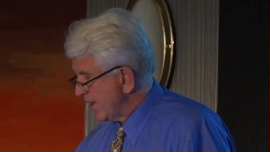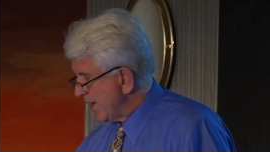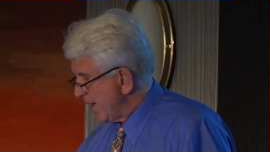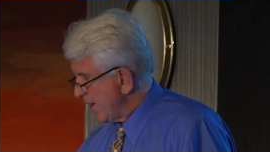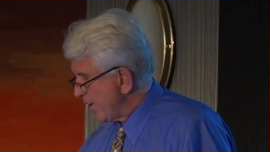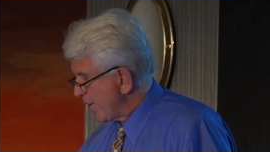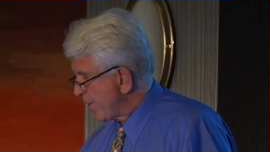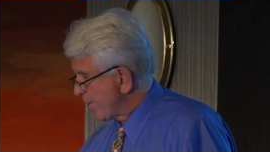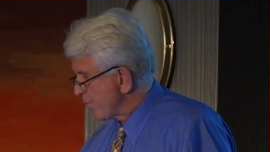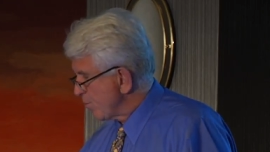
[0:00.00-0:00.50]

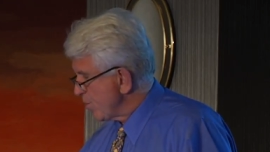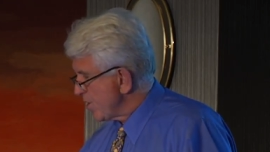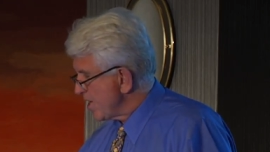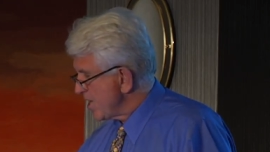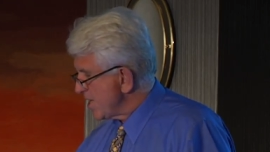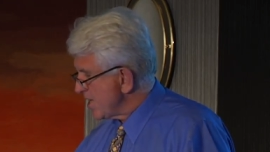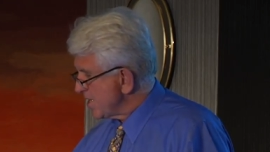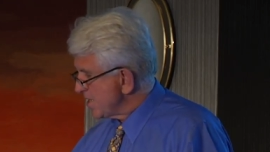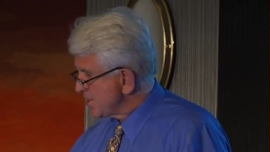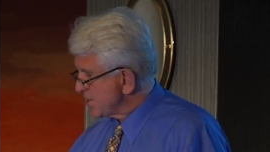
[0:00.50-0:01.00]
And
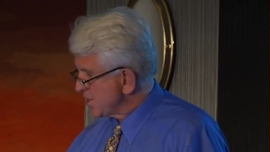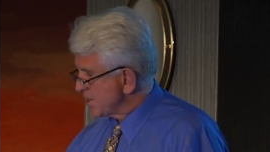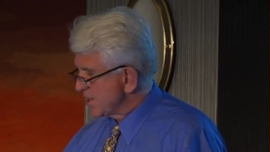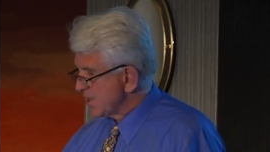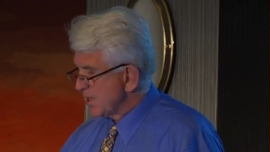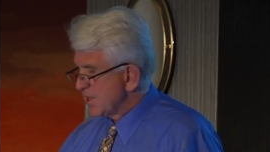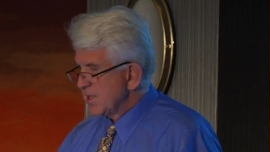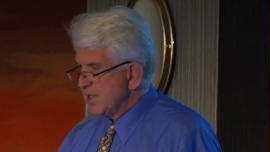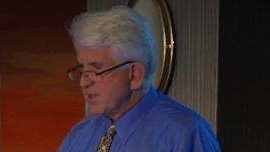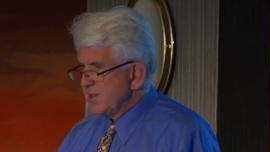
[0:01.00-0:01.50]
three is
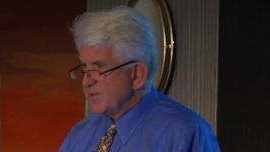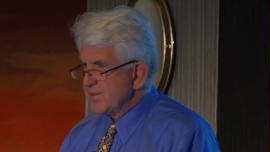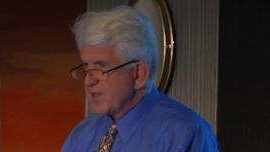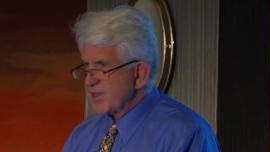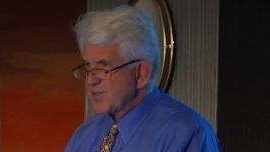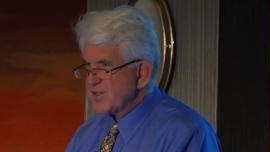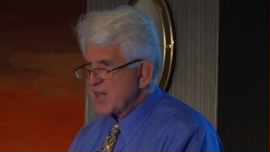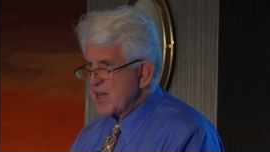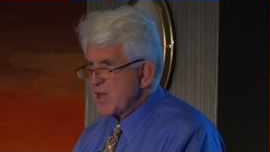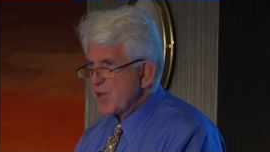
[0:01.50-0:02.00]

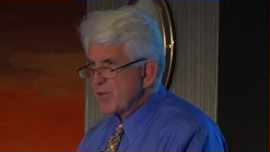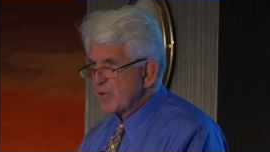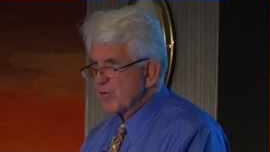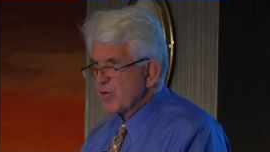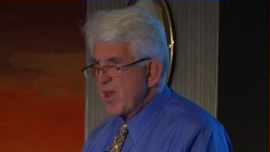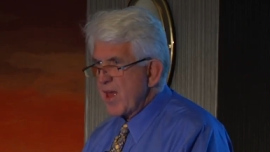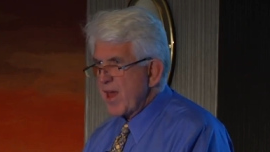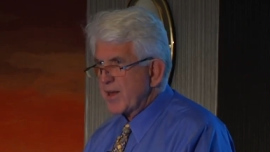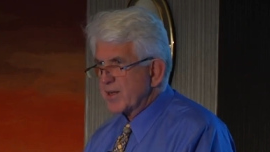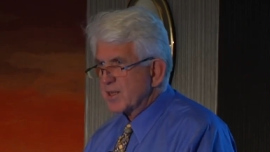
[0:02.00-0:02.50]
this
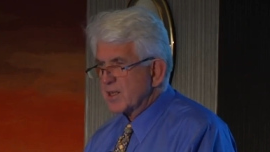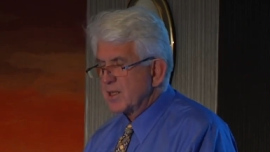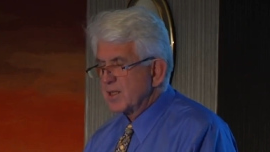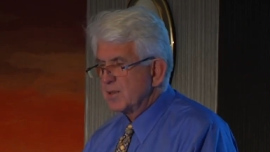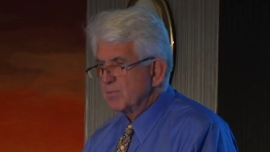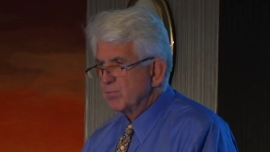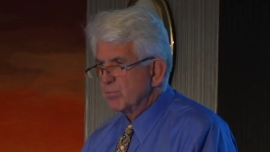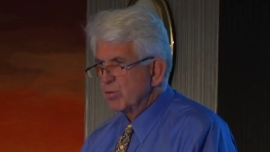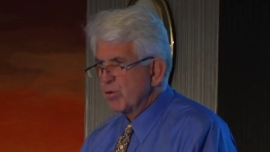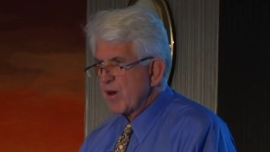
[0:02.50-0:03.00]
Ethernet
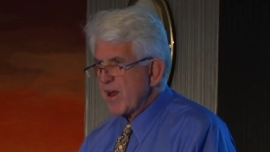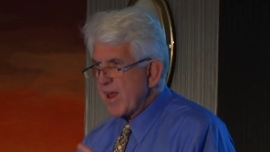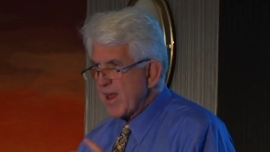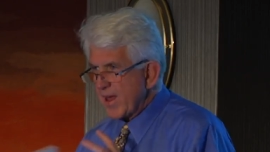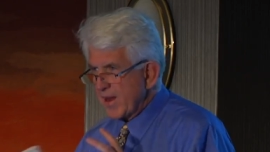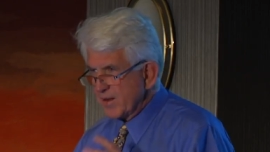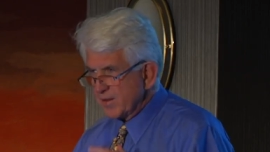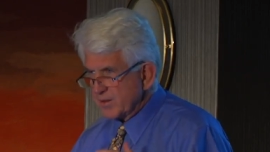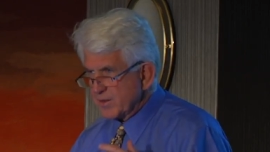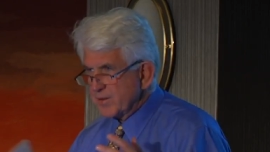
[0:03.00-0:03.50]

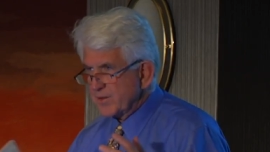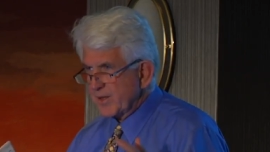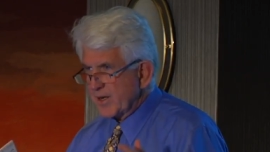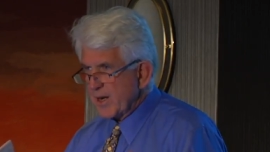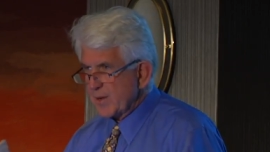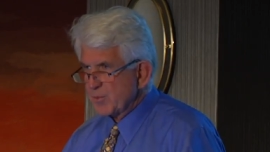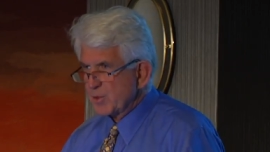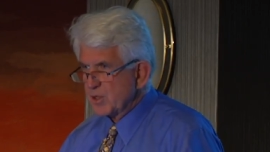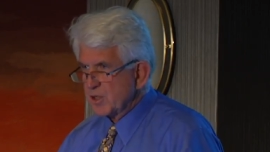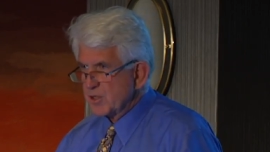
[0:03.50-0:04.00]
brand that
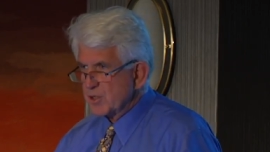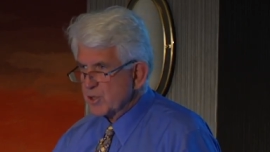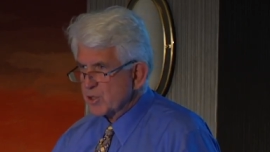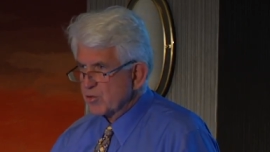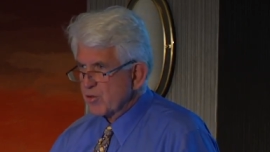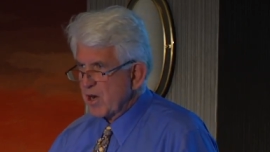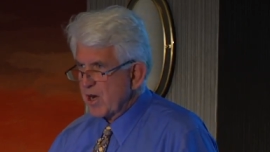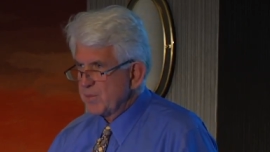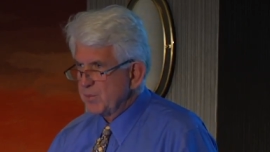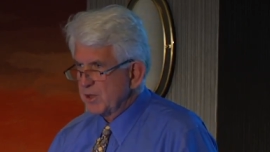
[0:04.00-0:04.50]
I'm going to
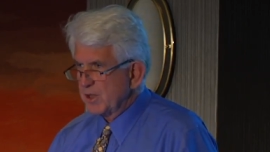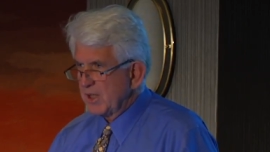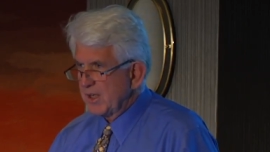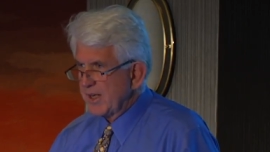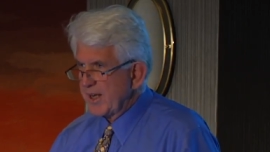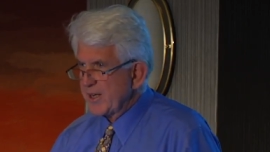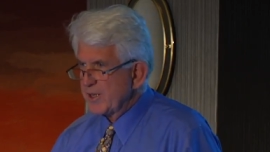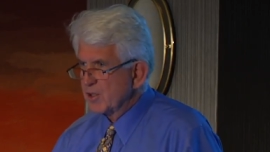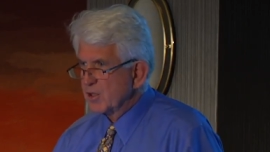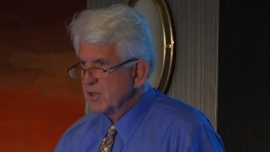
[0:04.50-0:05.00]
describe a little
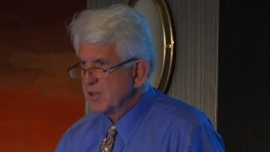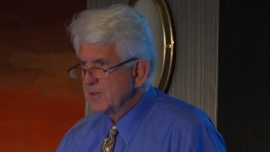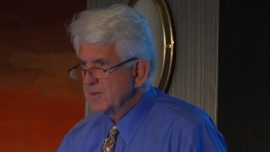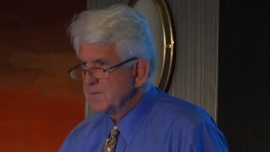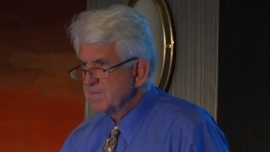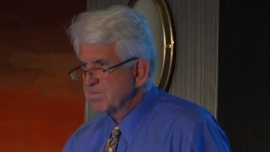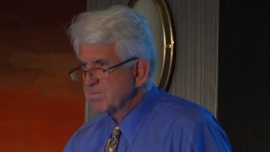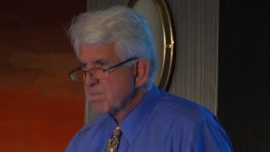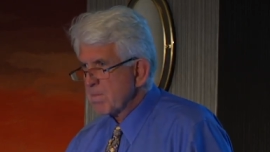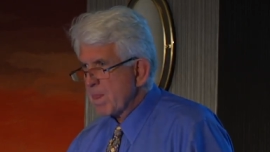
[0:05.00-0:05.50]
later
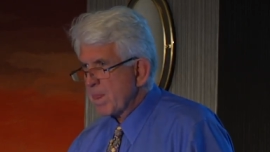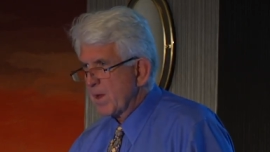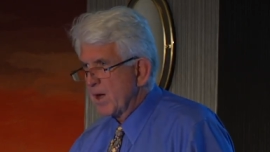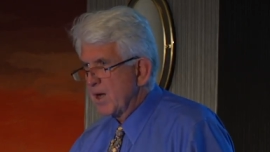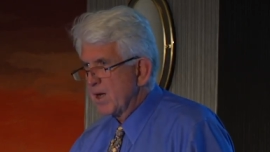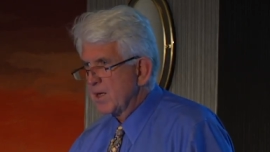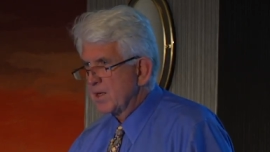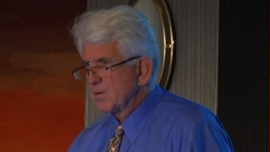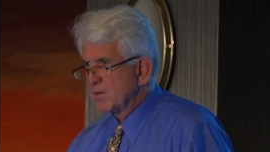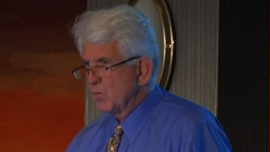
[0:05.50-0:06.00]

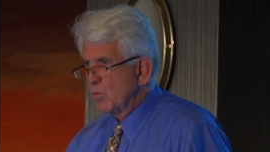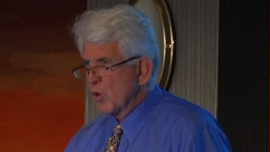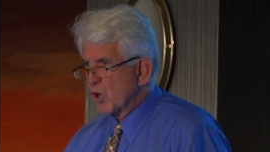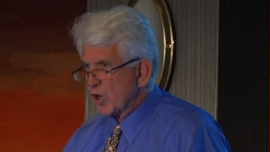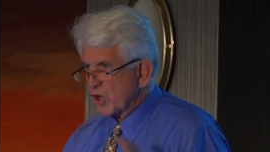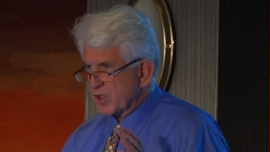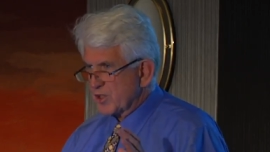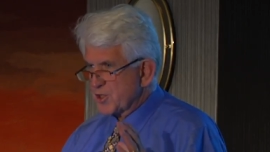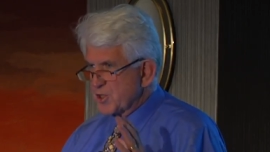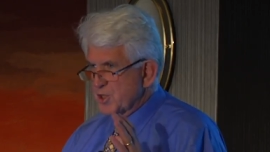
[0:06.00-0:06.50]
uh,
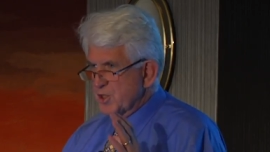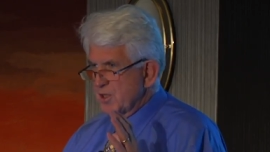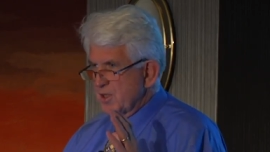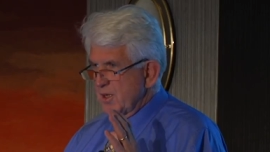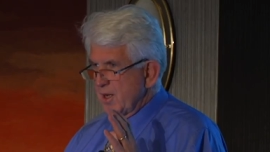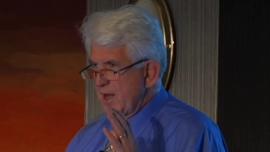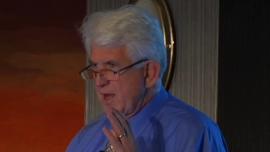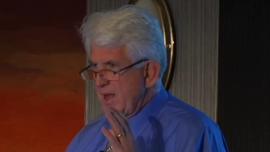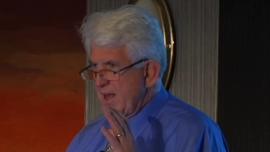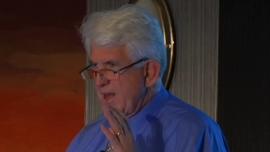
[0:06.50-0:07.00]

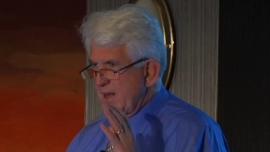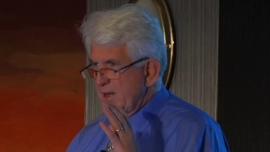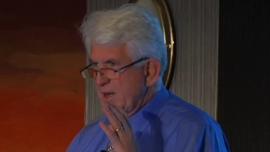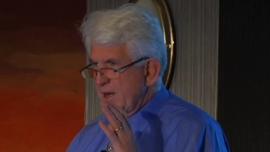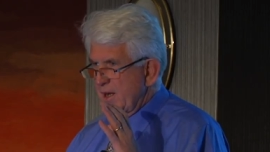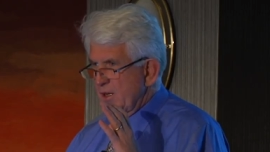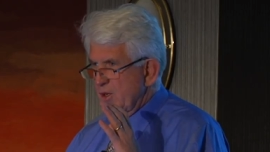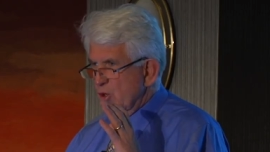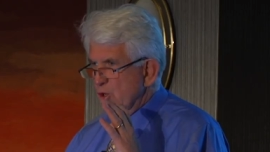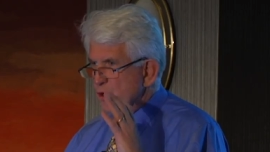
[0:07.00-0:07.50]
works. And
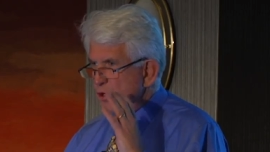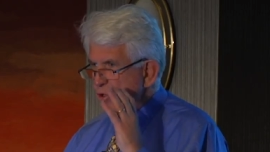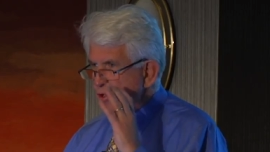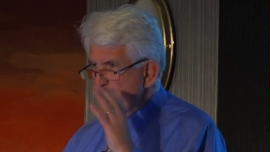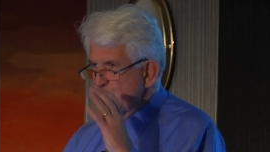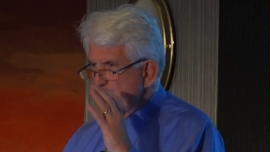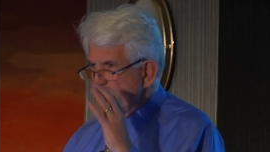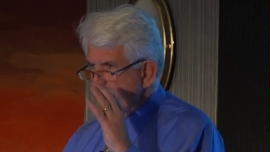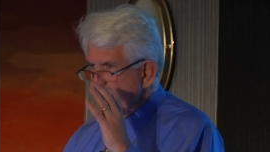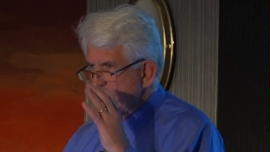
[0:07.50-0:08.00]
I
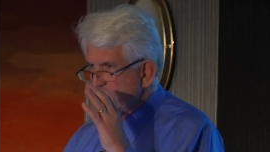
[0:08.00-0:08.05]
urge you